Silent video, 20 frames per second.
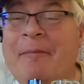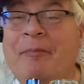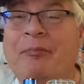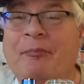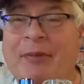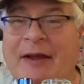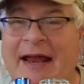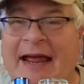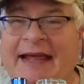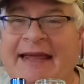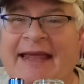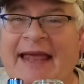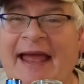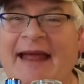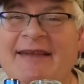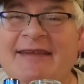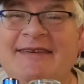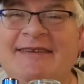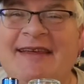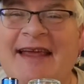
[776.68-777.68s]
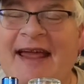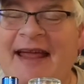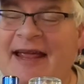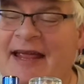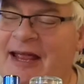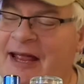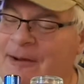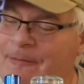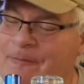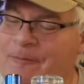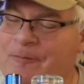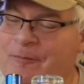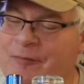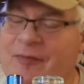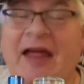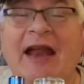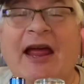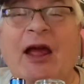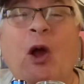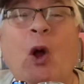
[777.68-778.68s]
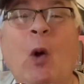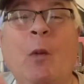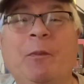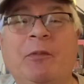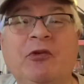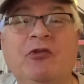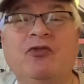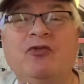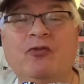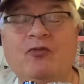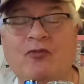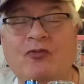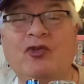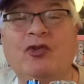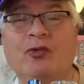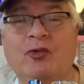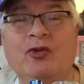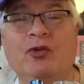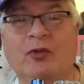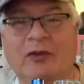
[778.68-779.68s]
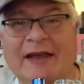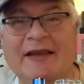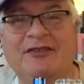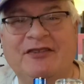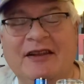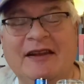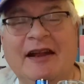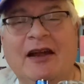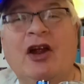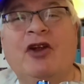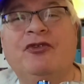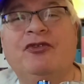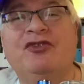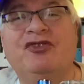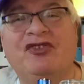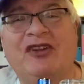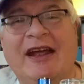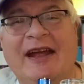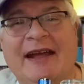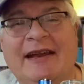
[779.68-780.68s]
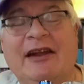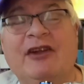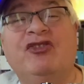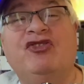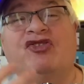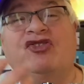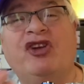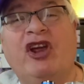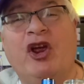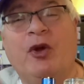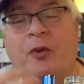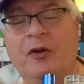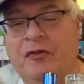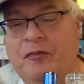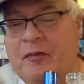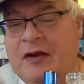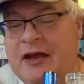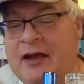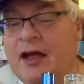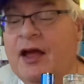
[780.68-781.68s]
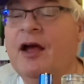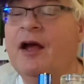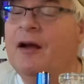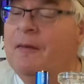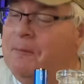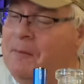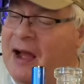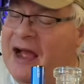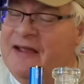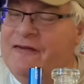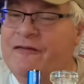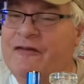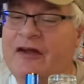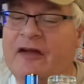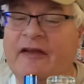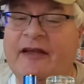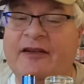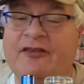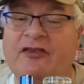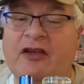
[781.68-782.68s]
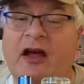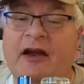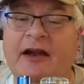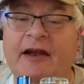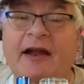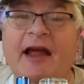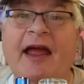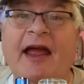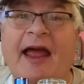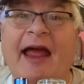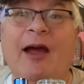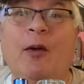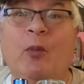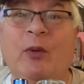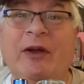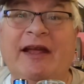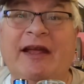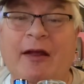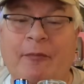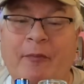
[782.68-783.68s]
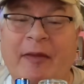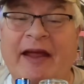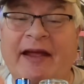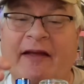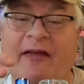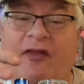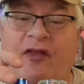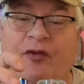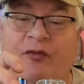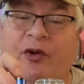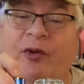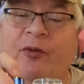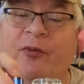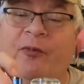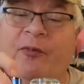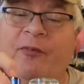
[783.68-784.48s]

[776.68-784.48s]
but I can say that I hope you, you, you listen and understand and share with me my feelings on it, and we can make it through.